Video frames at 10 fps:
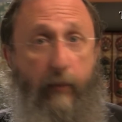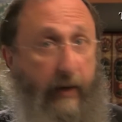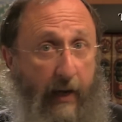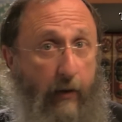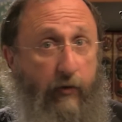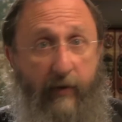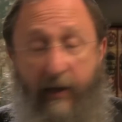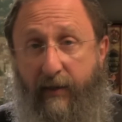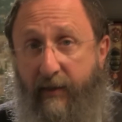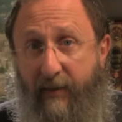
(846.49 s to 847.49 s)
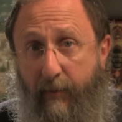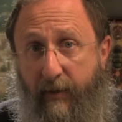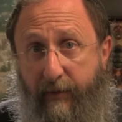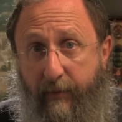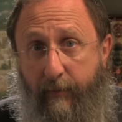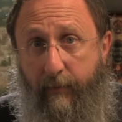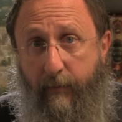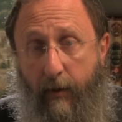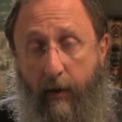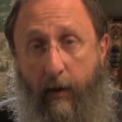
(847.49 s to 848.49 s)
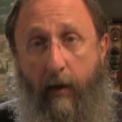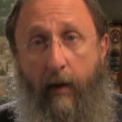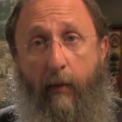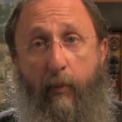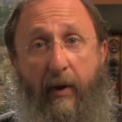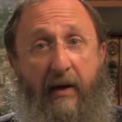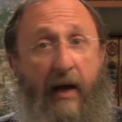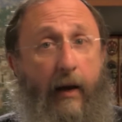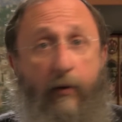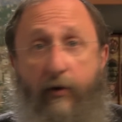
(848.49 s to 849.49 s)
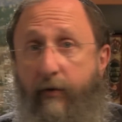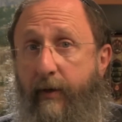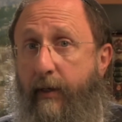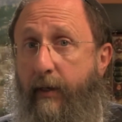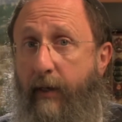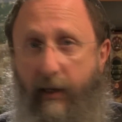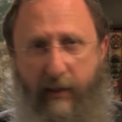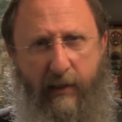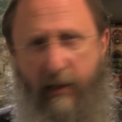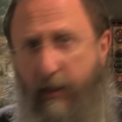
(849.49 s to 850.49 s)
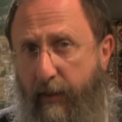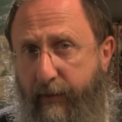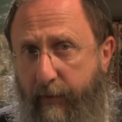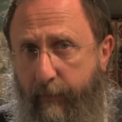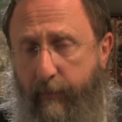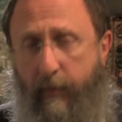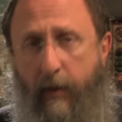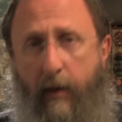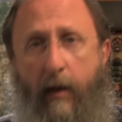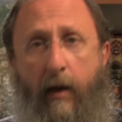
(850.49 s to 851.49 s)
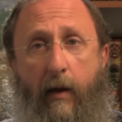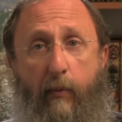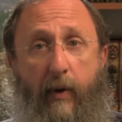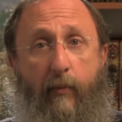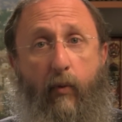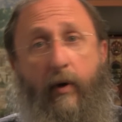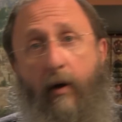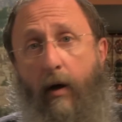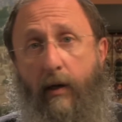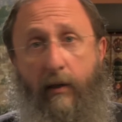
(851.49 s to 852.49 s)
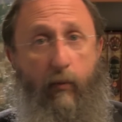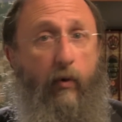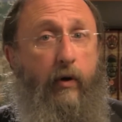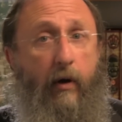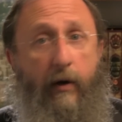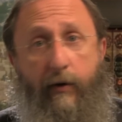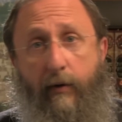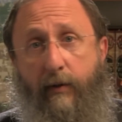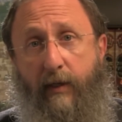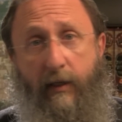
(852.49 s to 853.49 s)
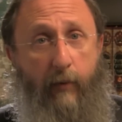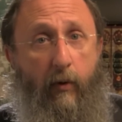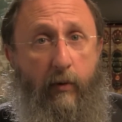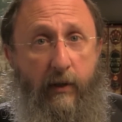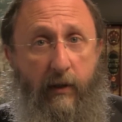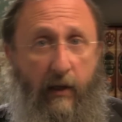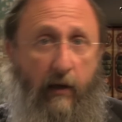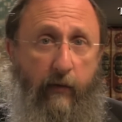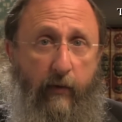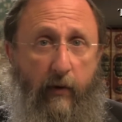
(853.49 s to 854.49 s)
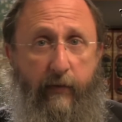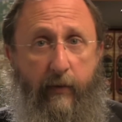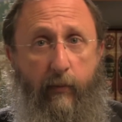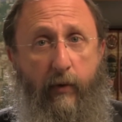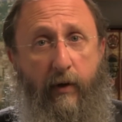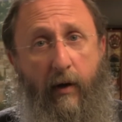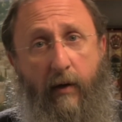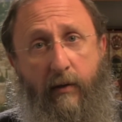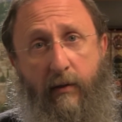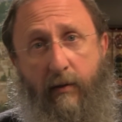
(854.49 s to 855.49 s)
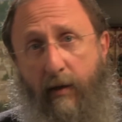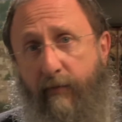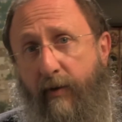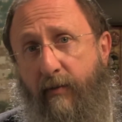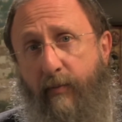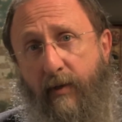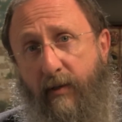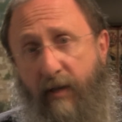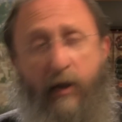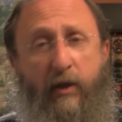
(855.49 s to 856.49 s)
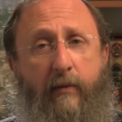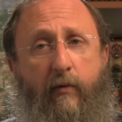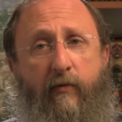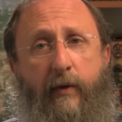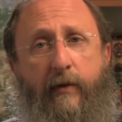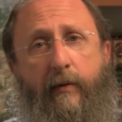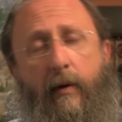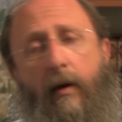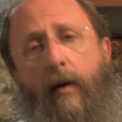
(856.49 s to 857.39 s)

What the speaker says: By countering anti-Semitism, by countering anti-Zionism, by boycotting the boycotters and exposing the evil of the boycotts, divestment, and sanctions movement.